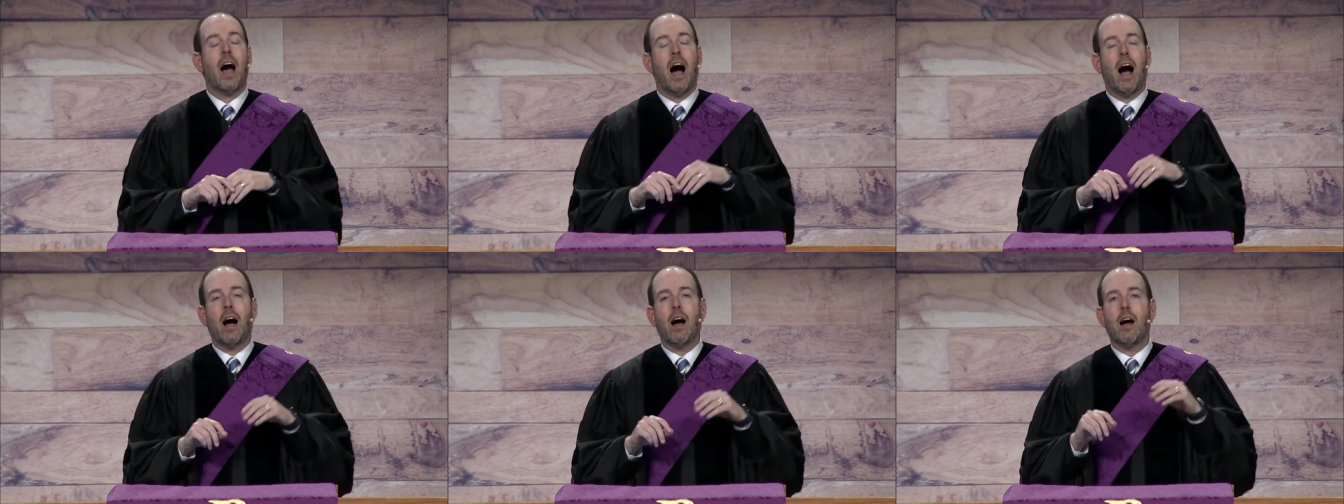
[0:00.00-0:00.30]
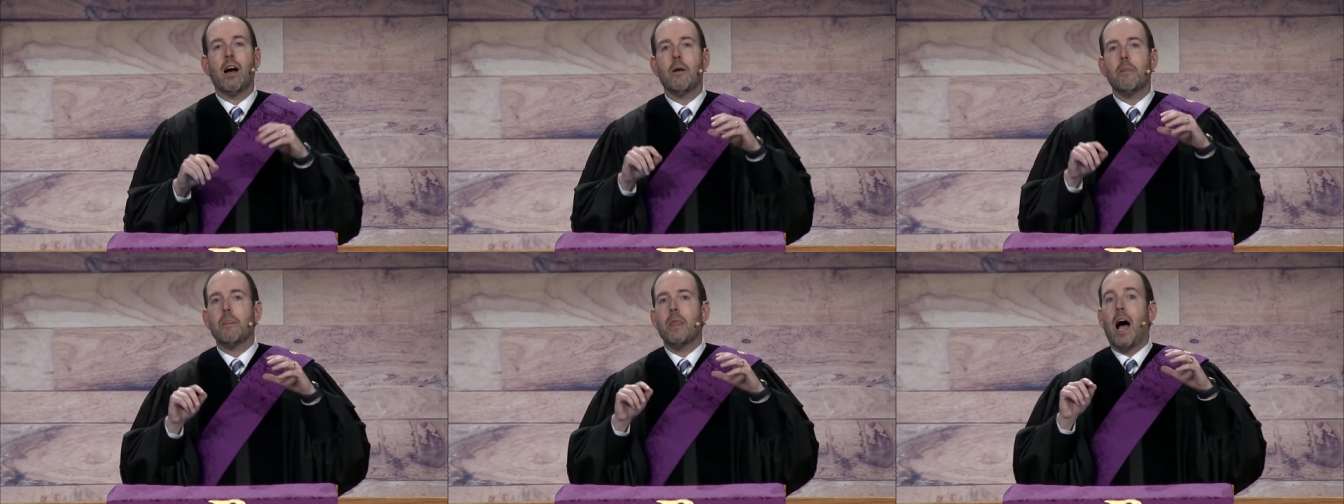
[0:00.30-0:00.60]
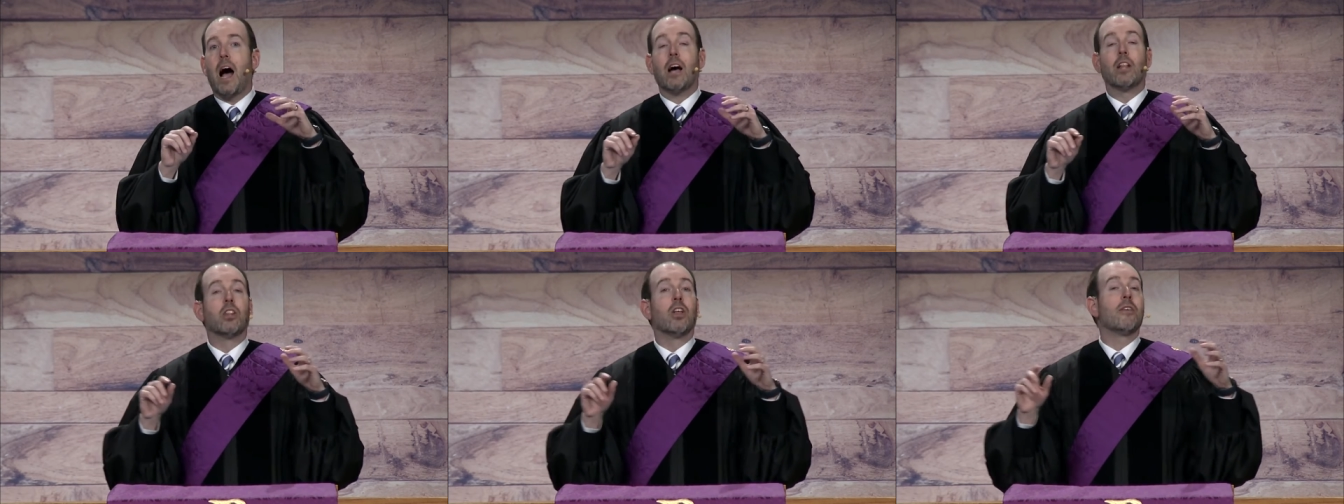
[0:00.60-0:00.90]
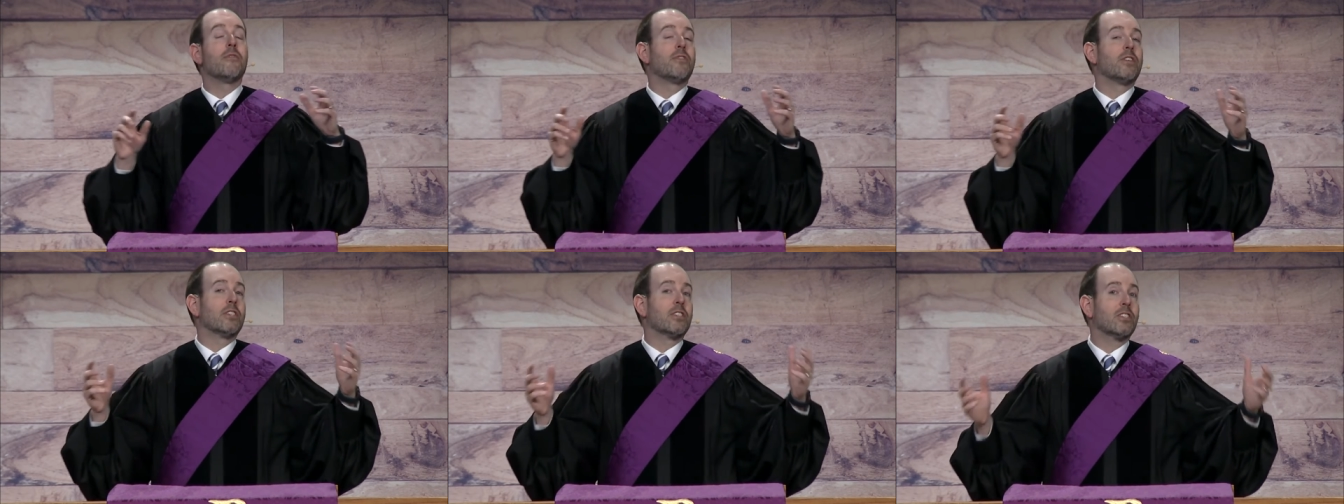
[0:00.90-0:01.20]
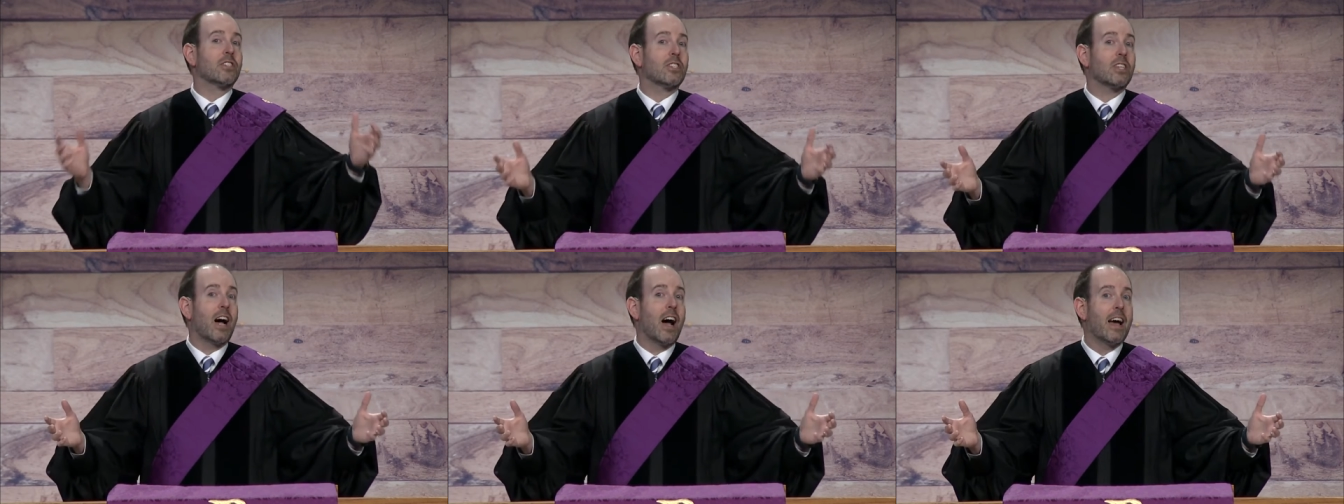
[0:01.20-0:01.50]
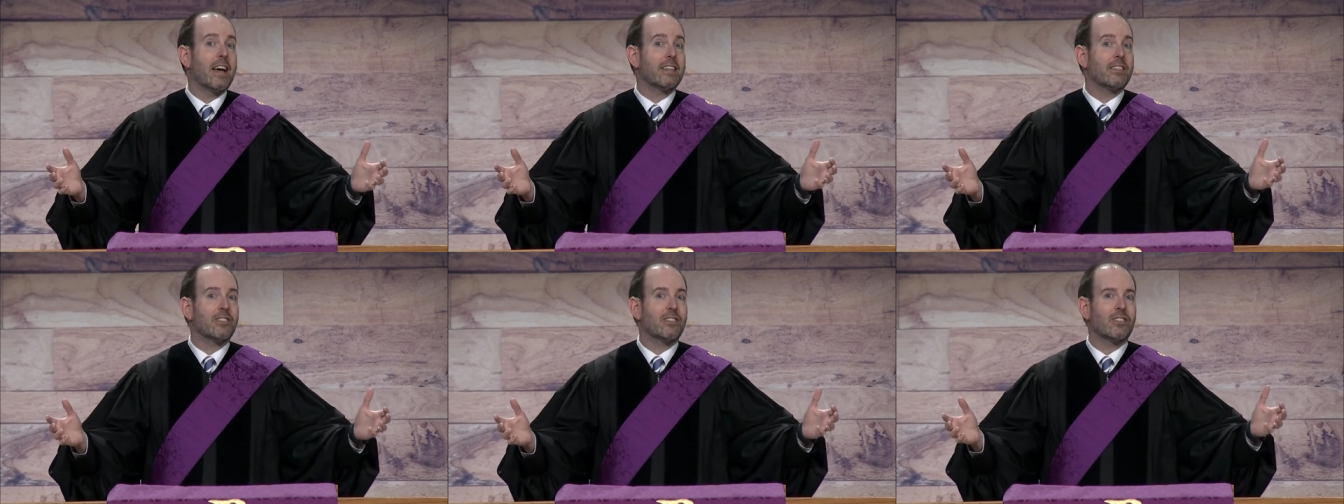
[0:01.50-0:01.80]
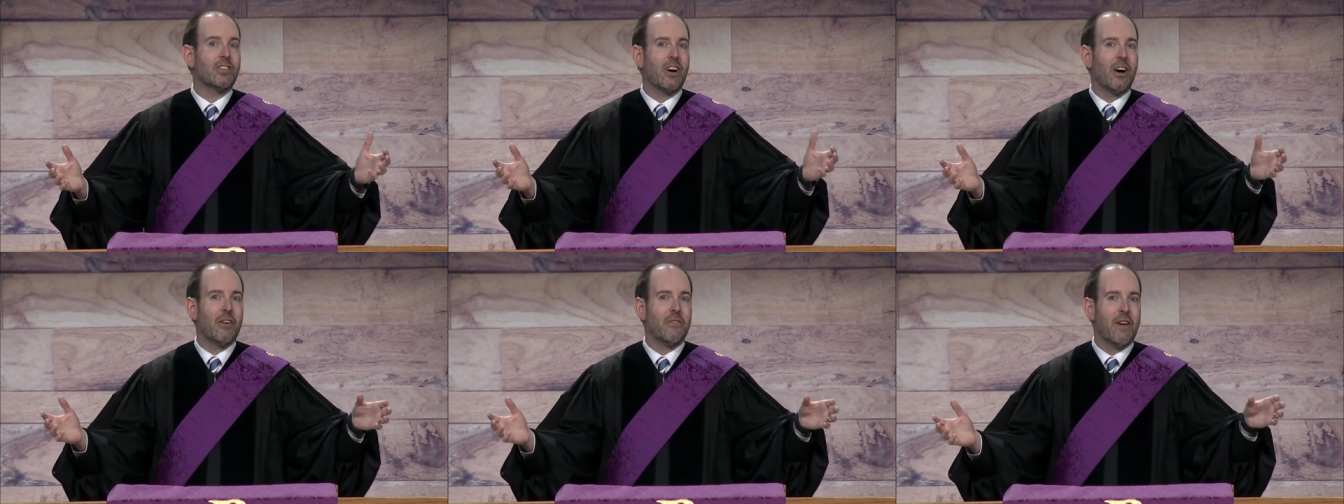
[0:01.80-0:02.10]
I, I love the
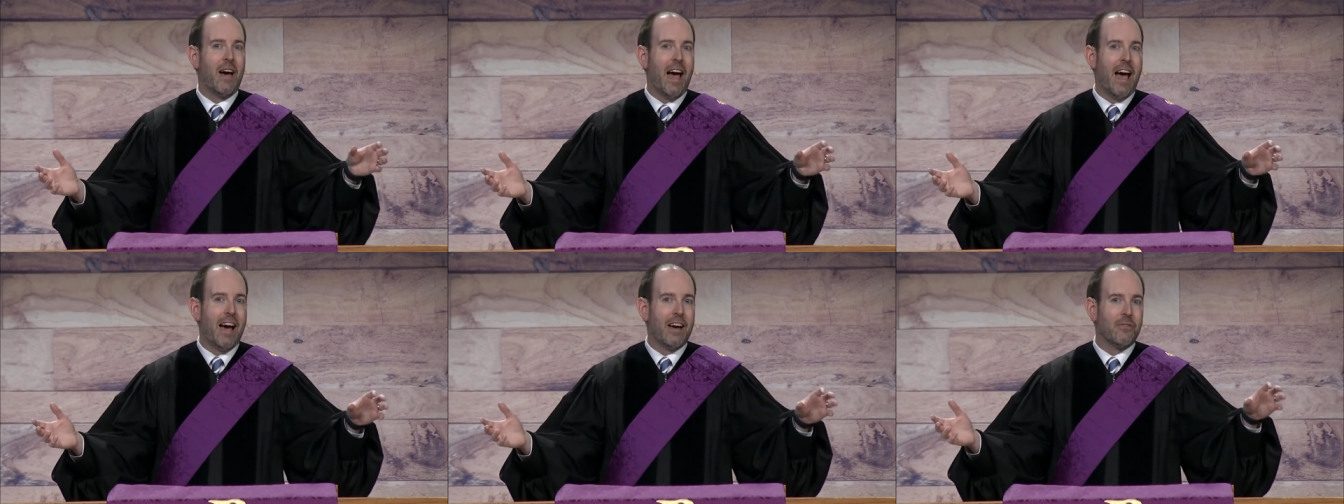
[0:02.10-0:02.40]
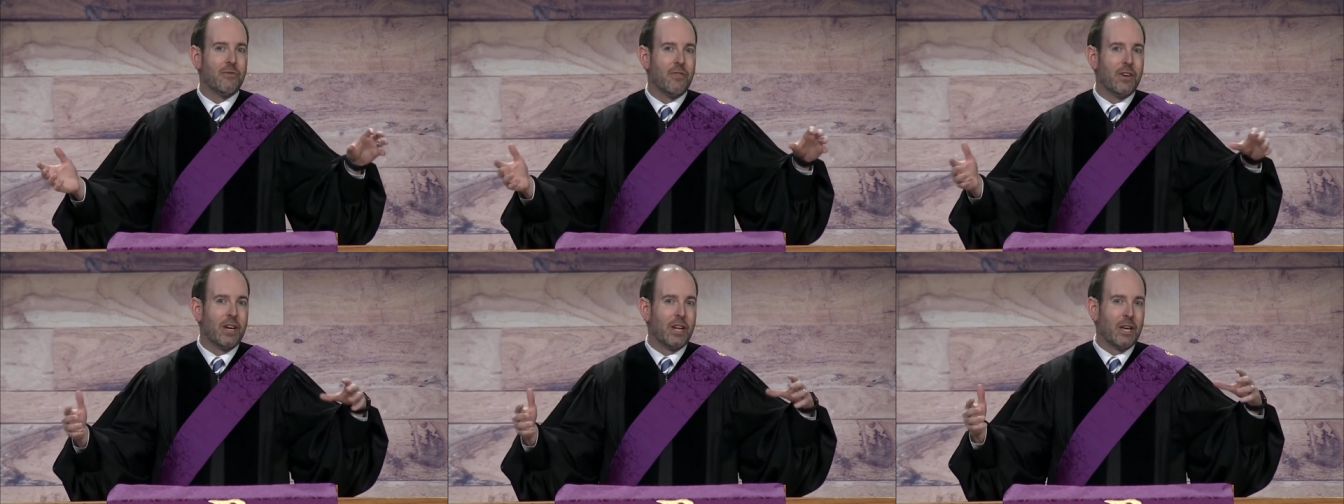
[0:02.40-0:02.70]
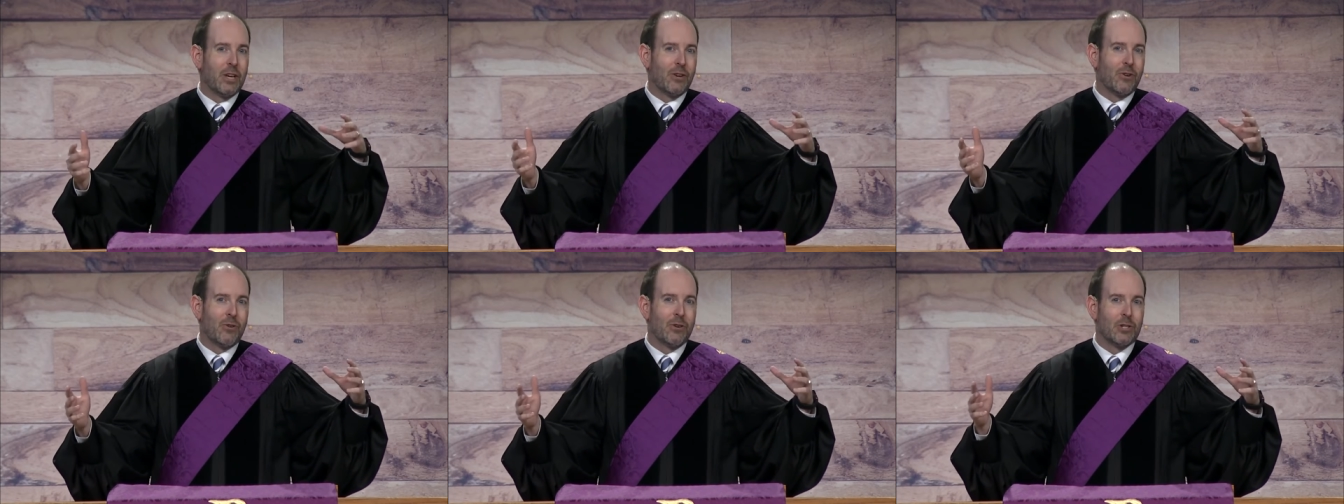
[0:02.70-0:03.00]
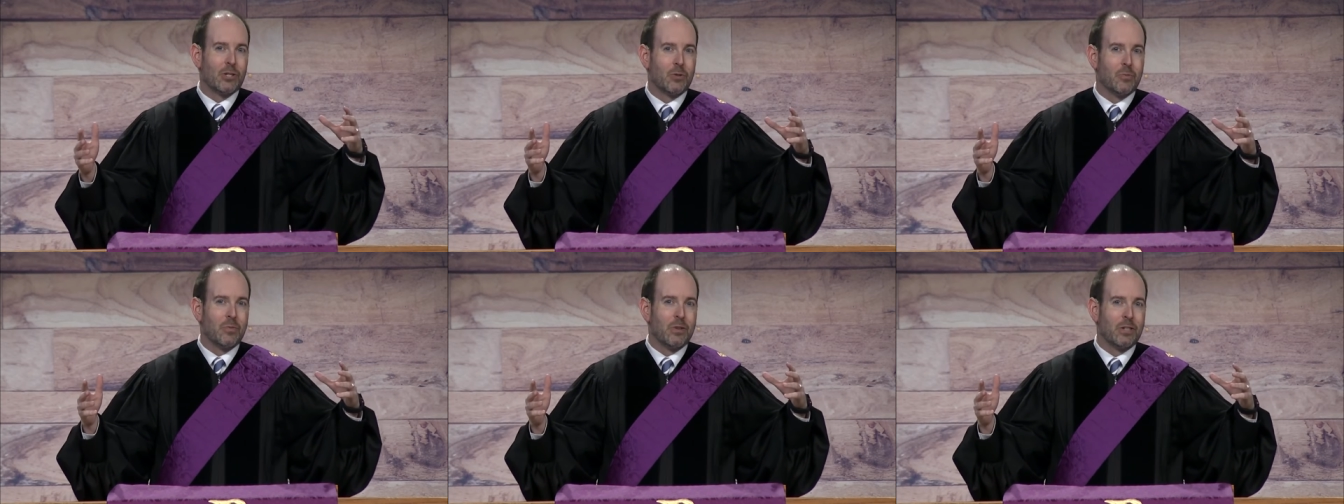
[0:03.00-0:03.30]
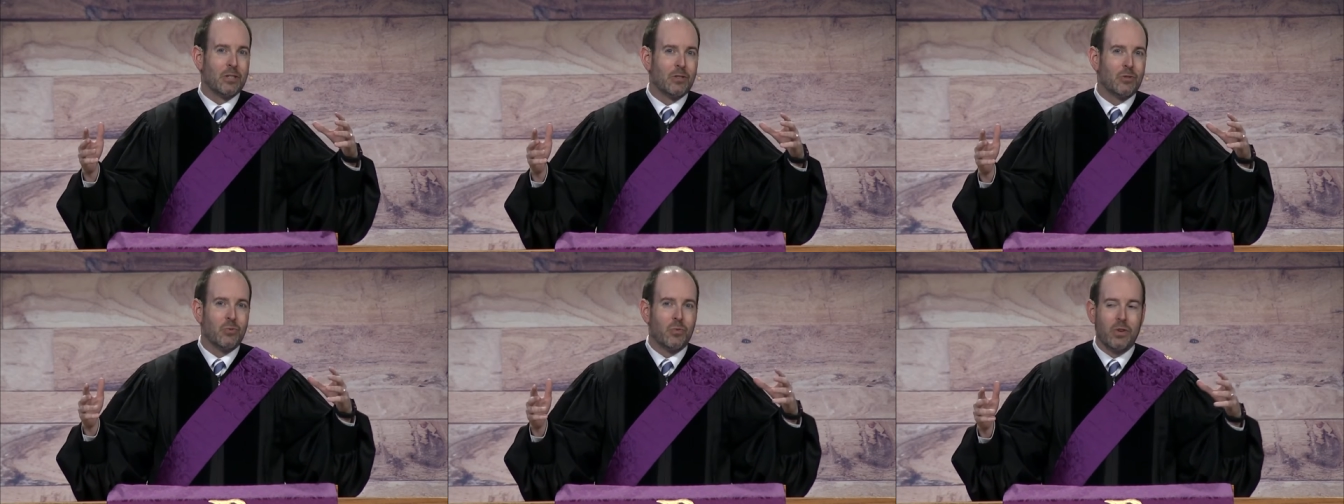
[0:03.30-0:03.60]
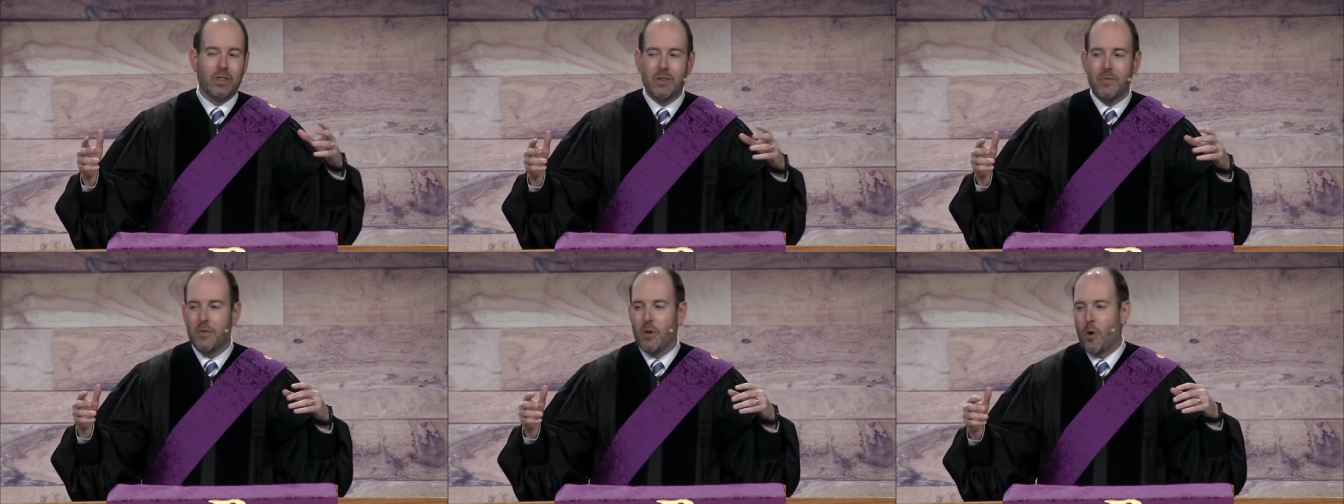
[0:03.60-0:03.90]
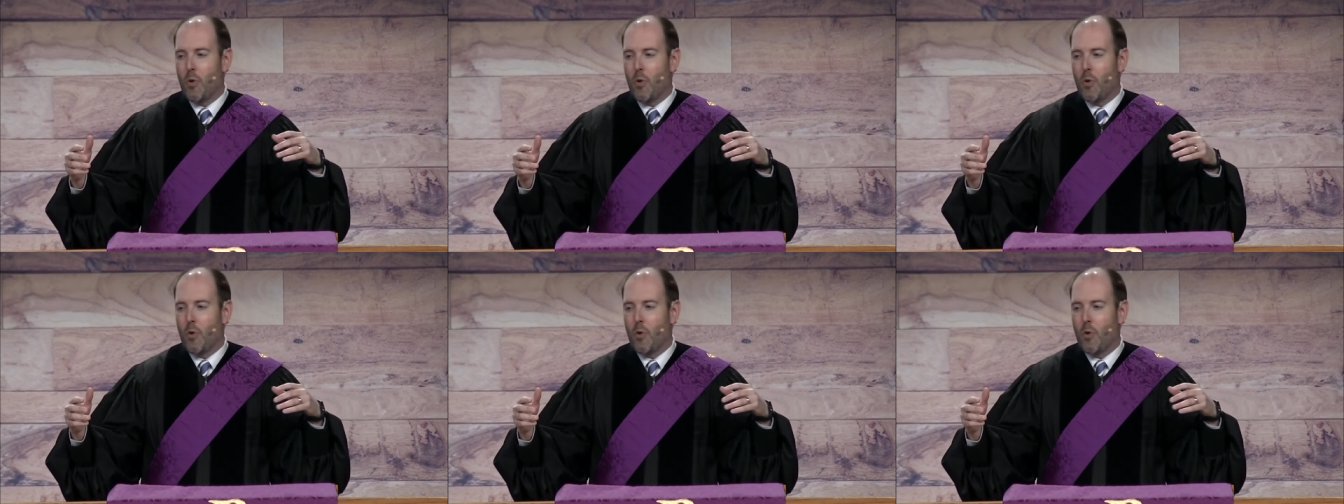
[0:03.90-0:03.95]
sights of Advent and Christmas with,